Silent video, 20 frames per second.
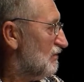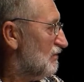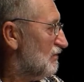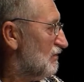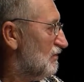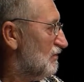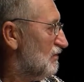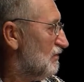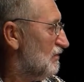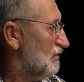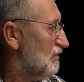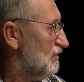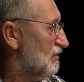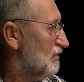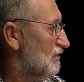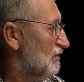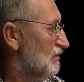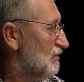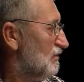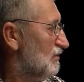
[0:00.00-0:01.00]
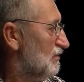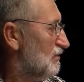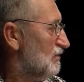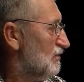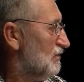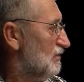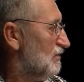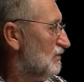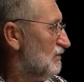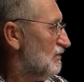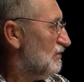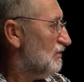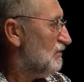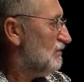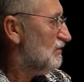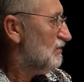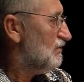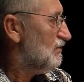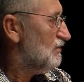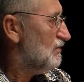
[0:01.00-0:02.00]

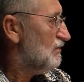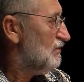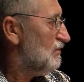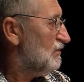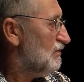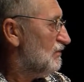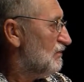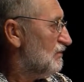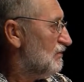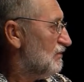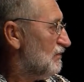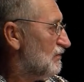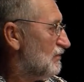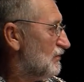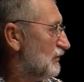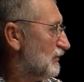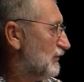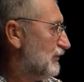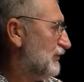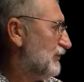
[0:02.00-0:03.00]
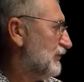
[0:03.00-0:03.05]
[no speech]